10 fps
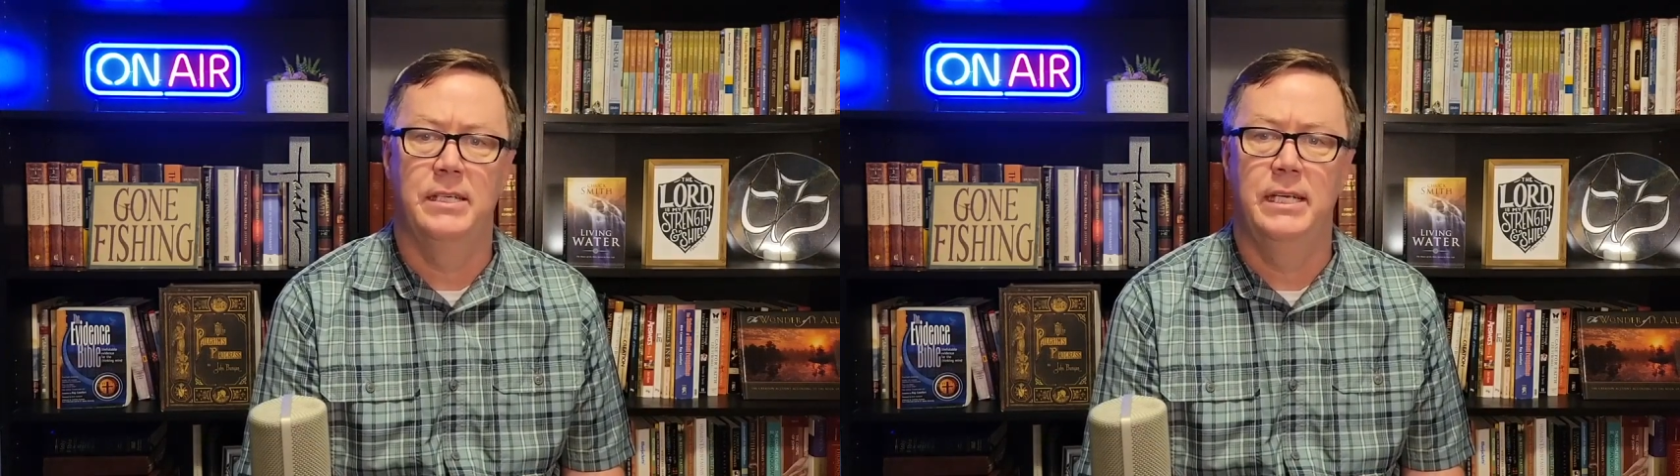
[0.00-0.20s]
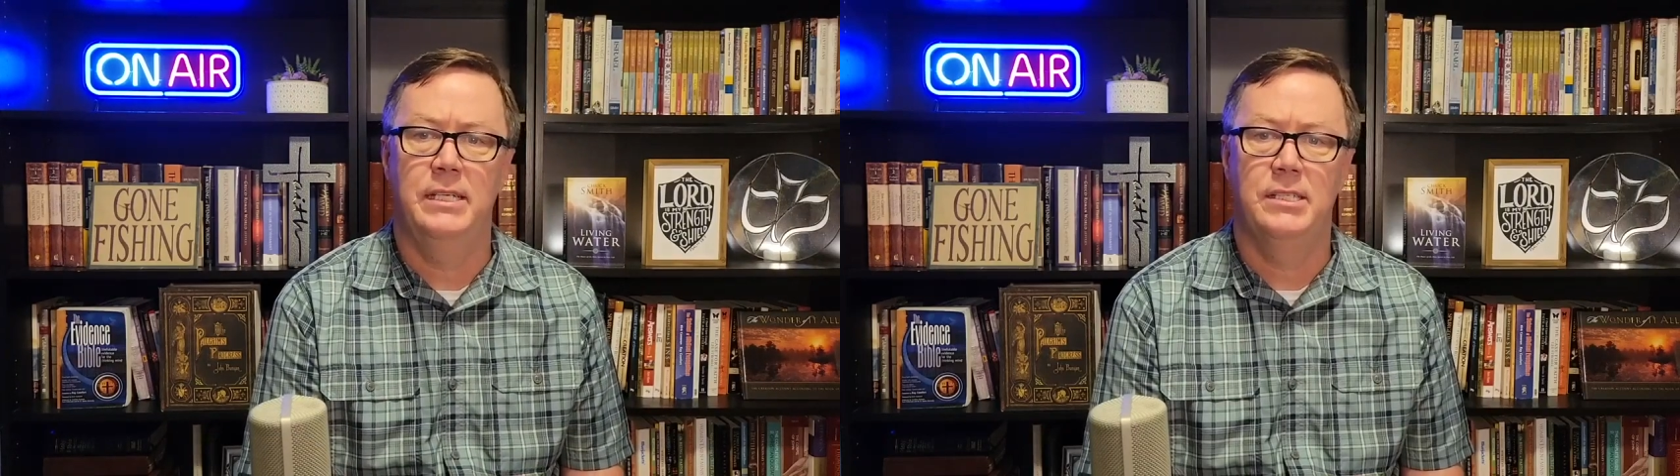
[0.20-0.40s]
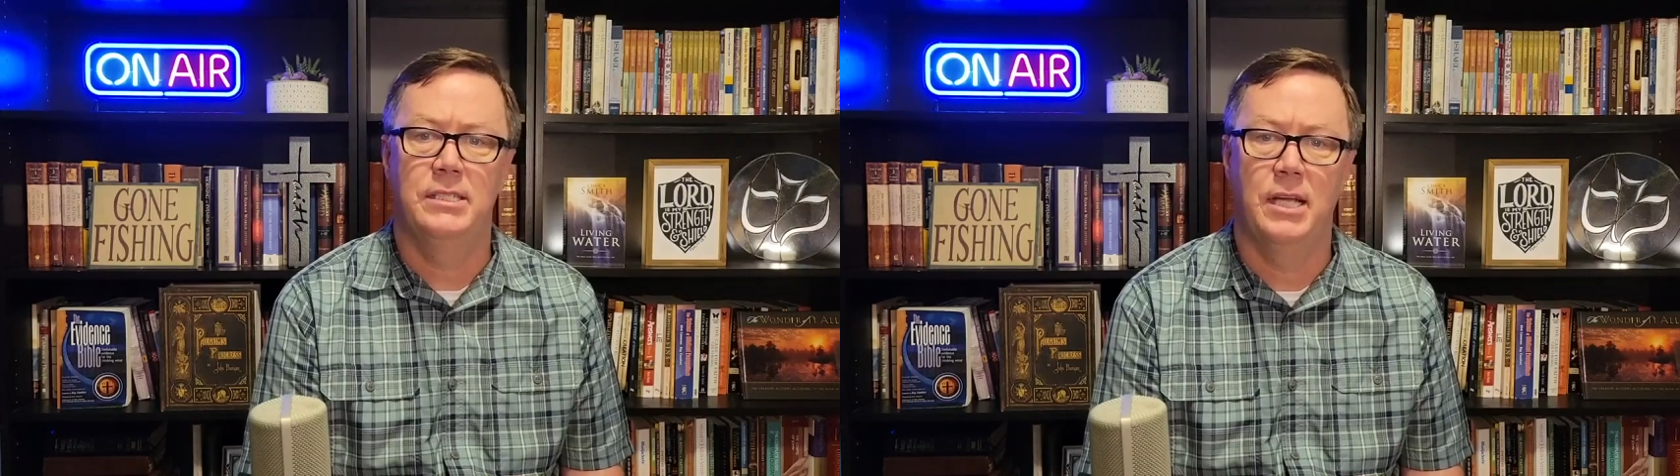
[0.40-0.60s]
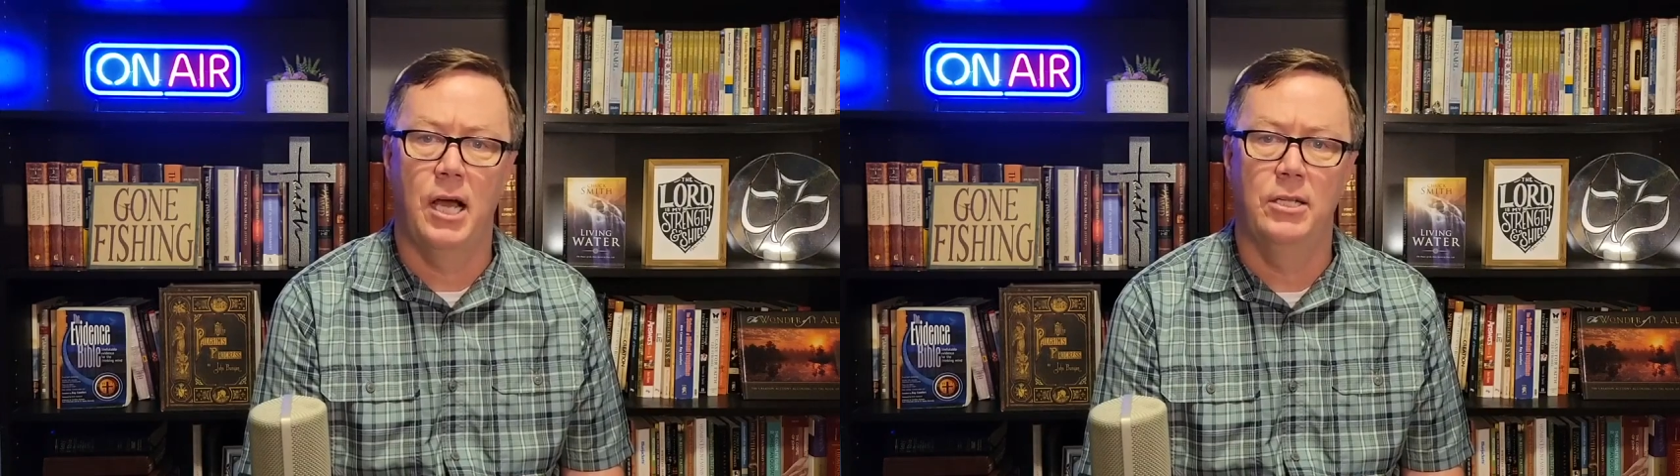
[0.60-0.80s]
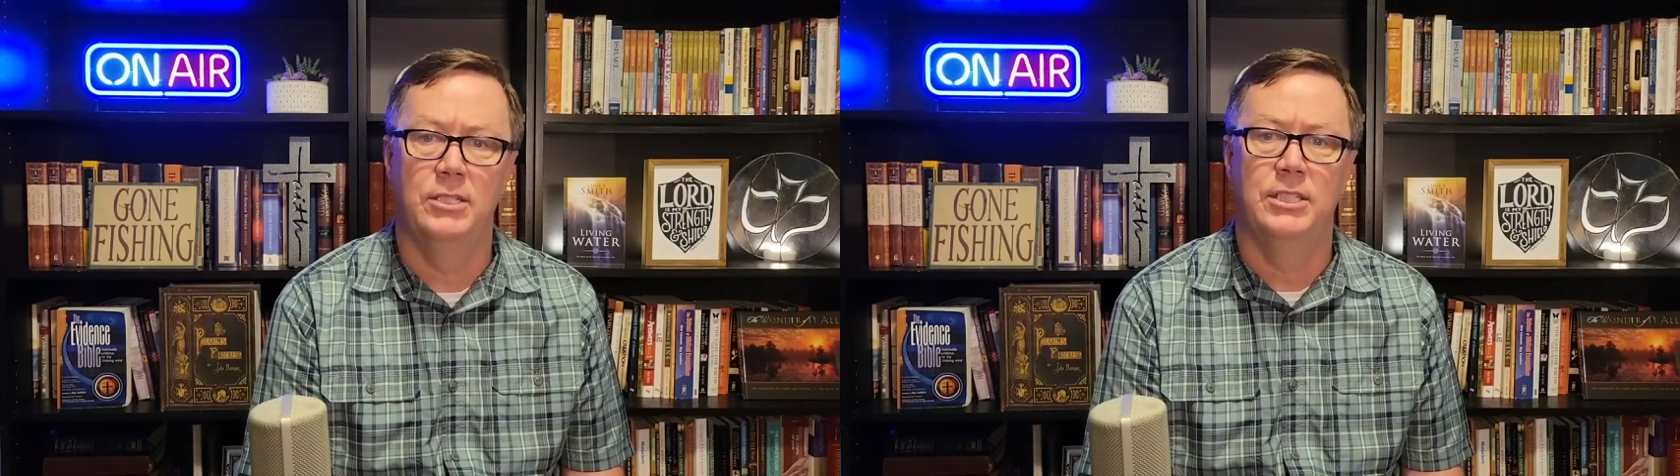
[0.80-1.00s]
his
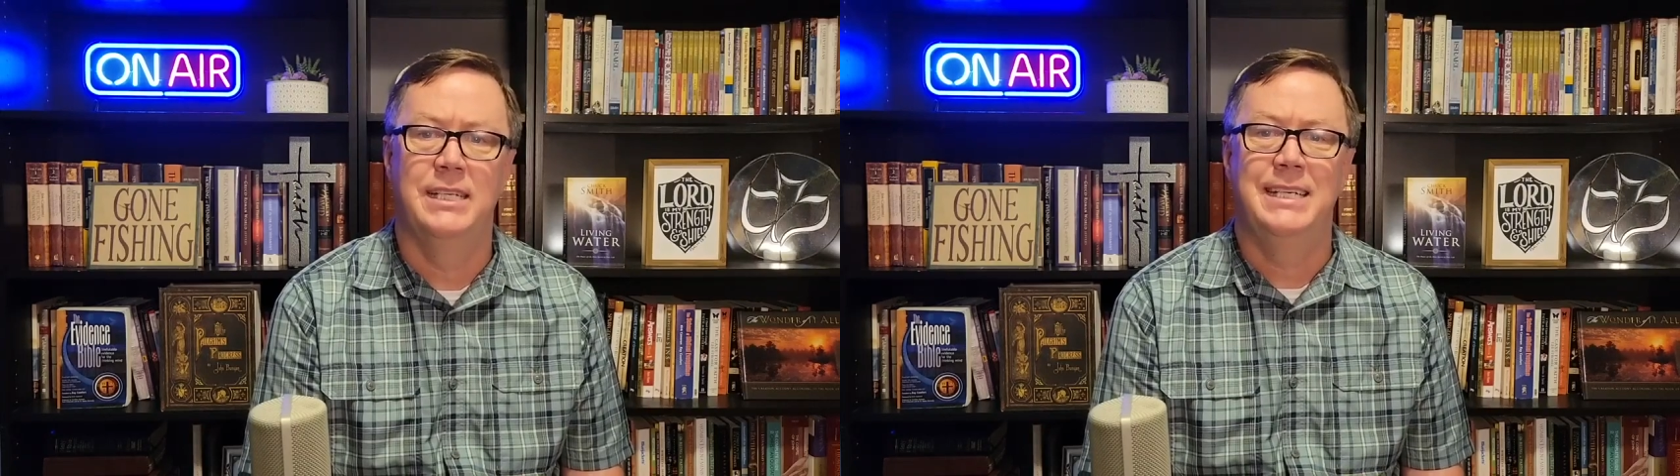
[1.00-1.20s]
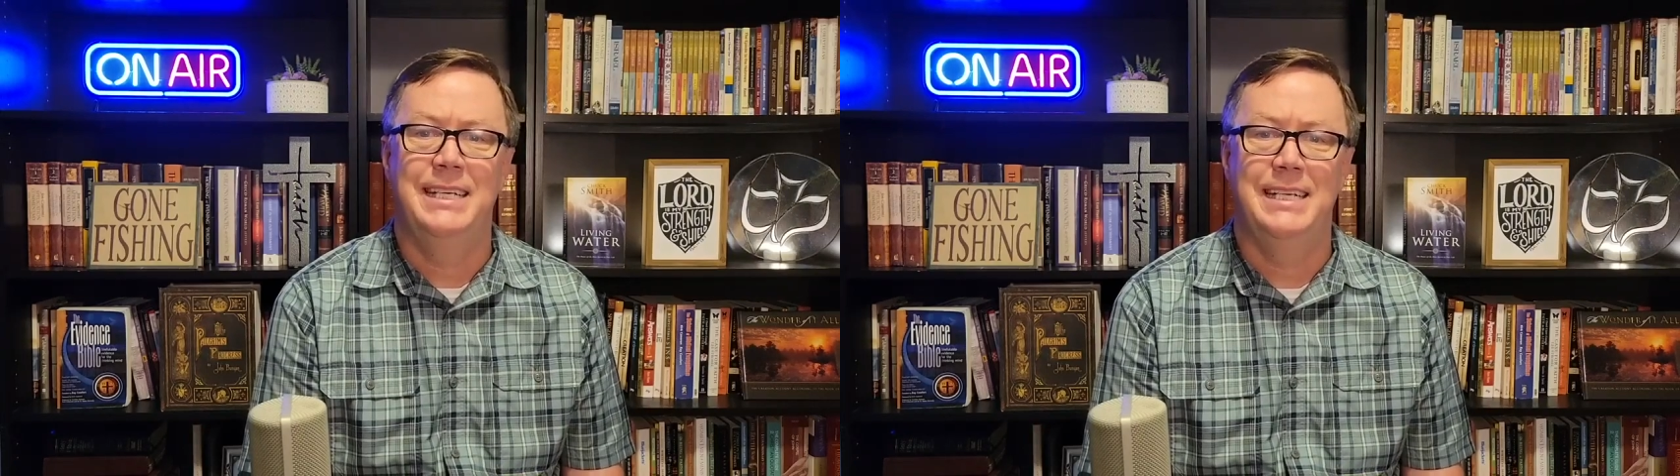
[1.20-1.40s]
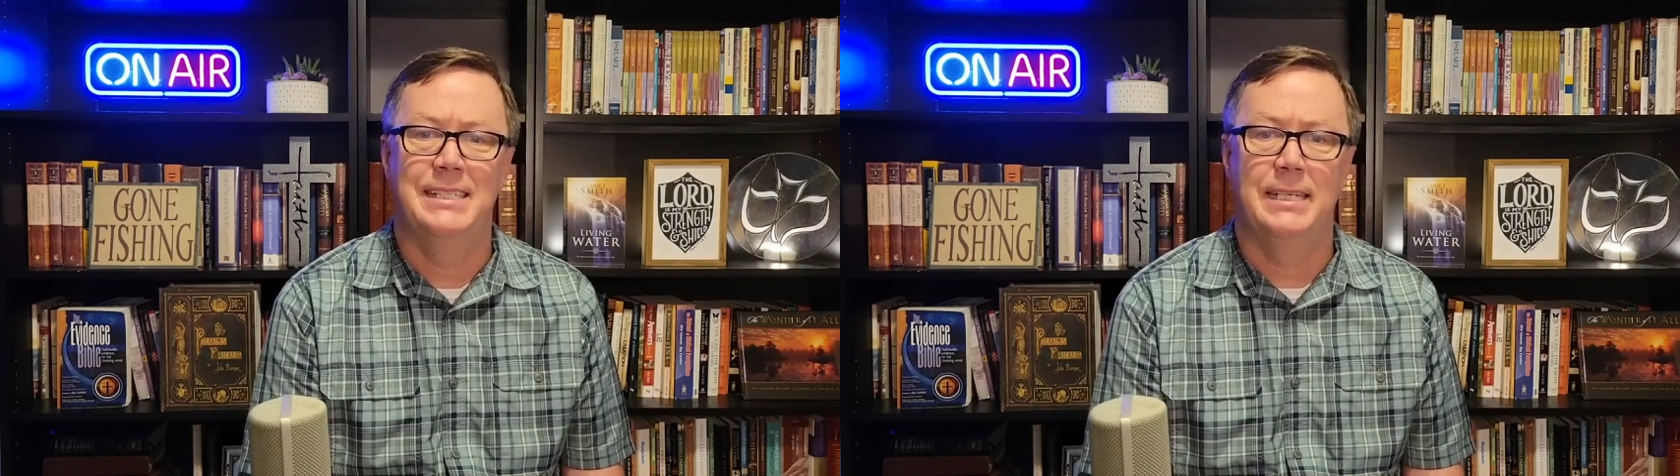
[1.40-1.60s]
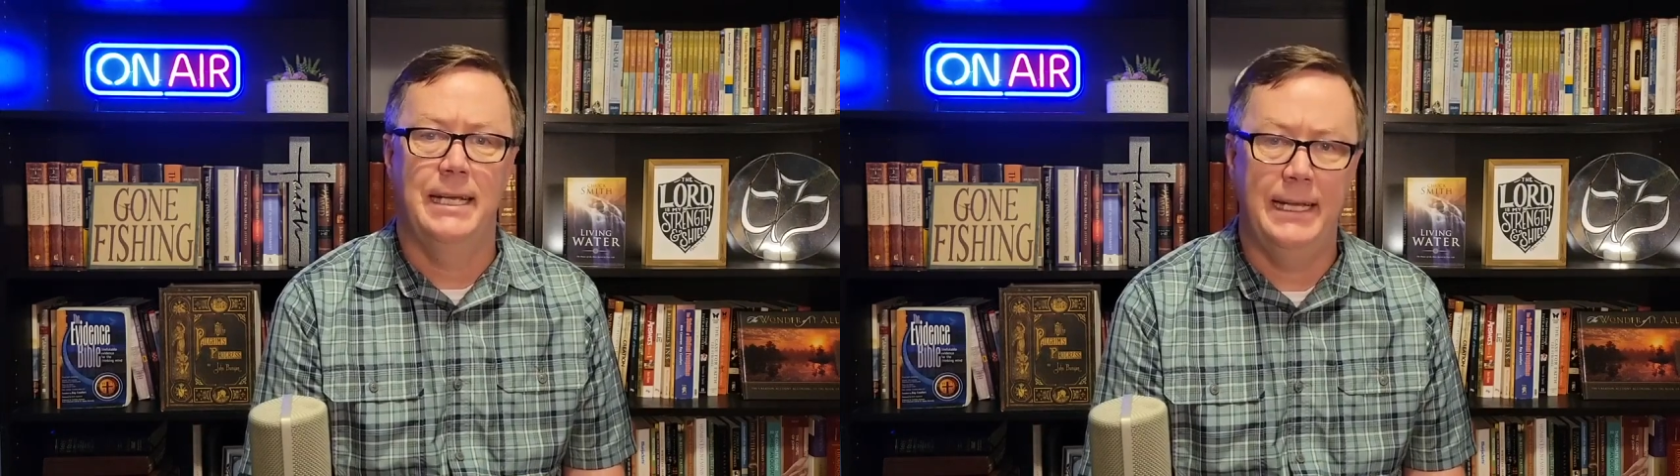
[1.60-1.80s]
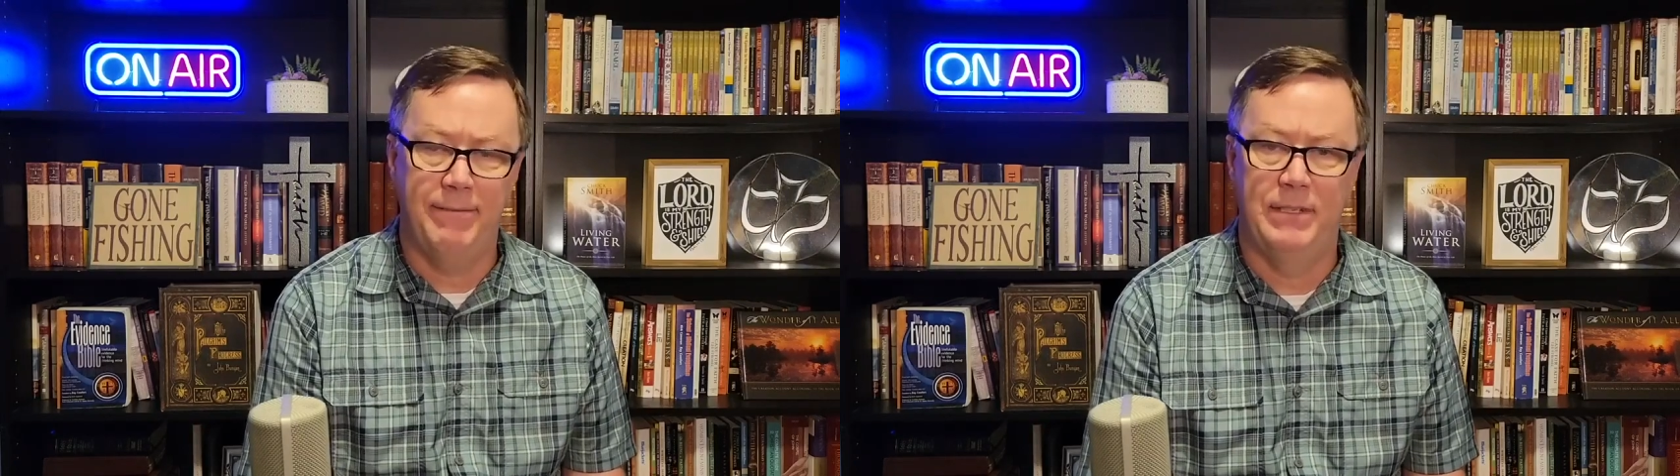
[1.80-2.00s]
knowledge, is
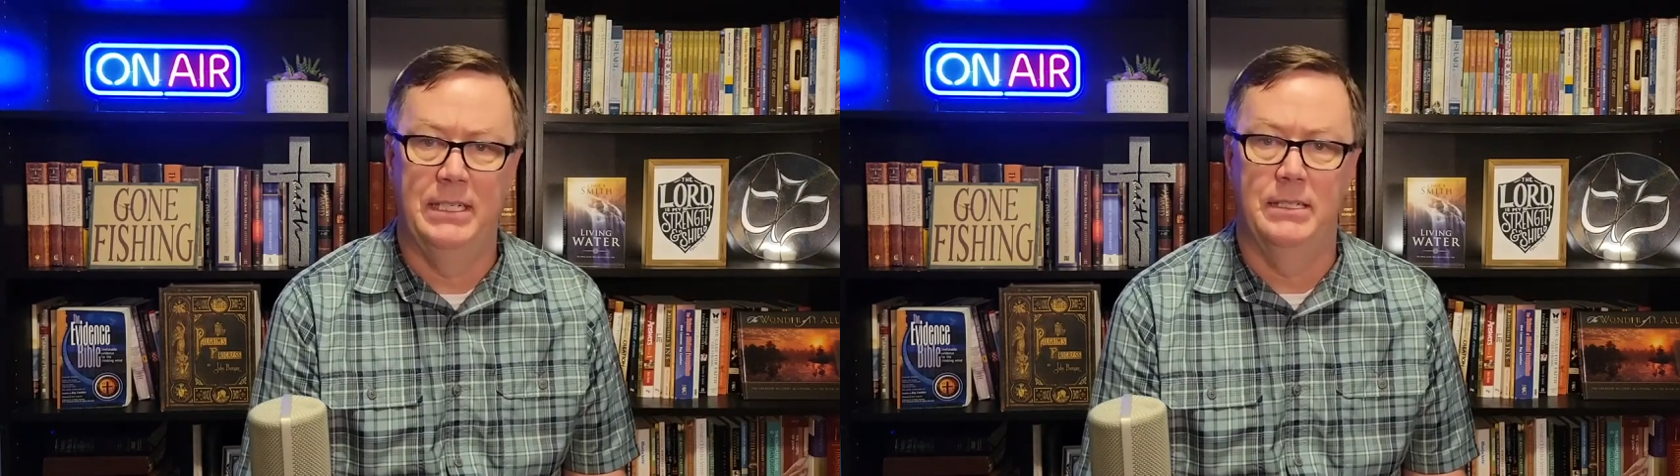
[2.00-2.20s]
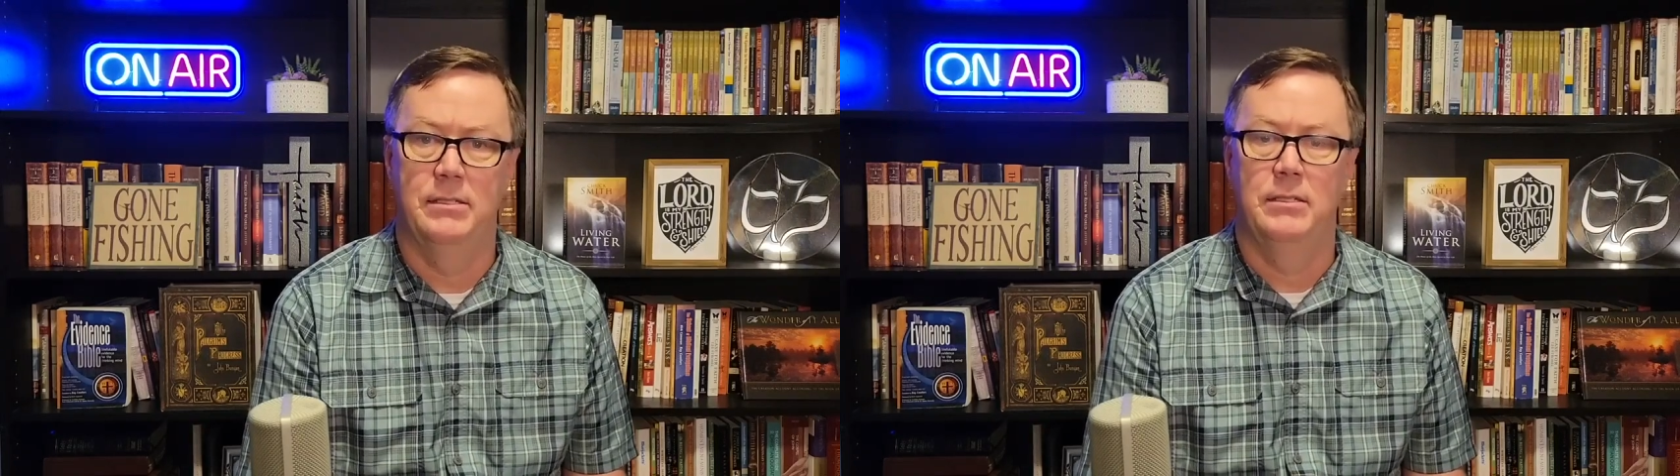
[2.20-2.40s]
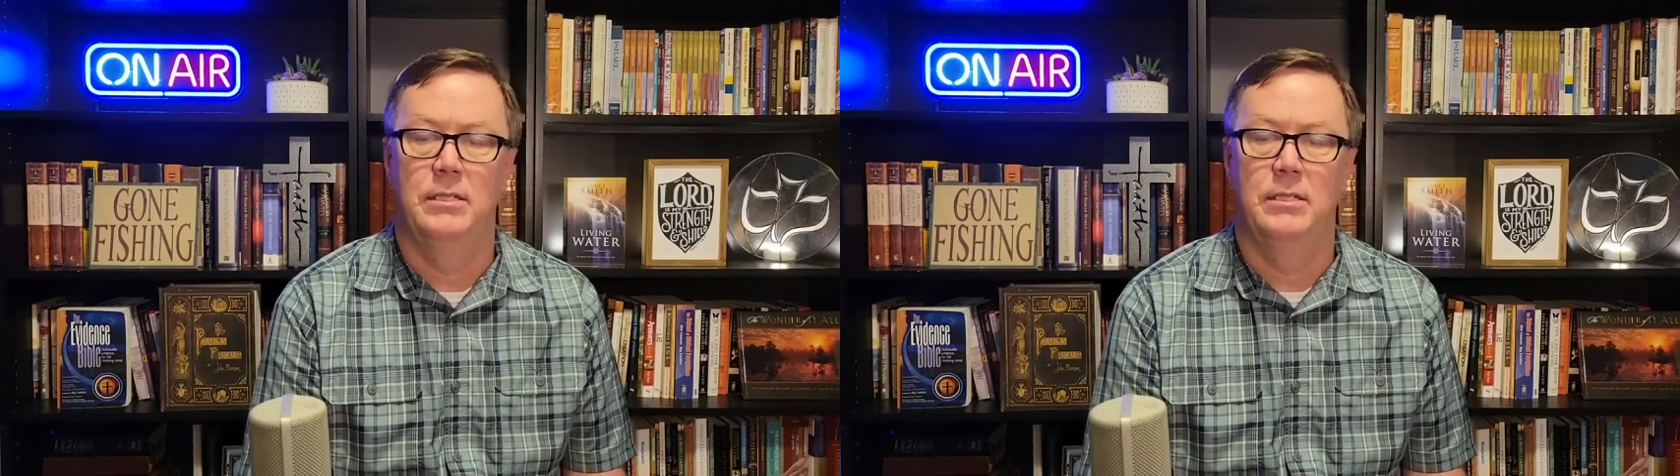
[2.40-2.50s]
infinite.